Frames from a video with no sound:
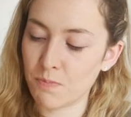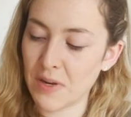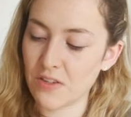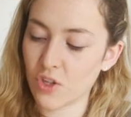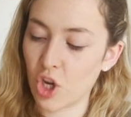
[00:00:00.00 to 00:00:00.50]

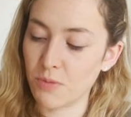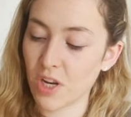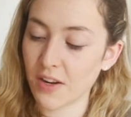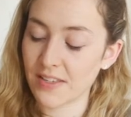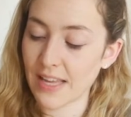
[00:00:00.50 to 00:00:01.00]
meters cubed, and
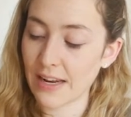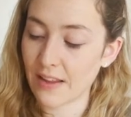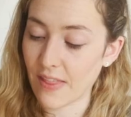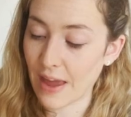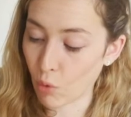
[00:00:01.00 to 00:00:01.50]
understanding
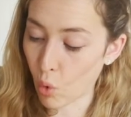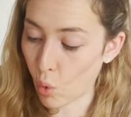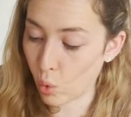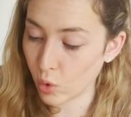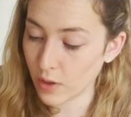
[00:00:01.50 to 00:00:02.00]
that they're
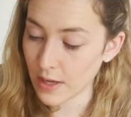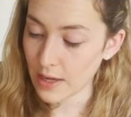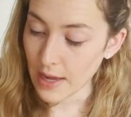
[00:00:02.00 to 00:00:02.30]
all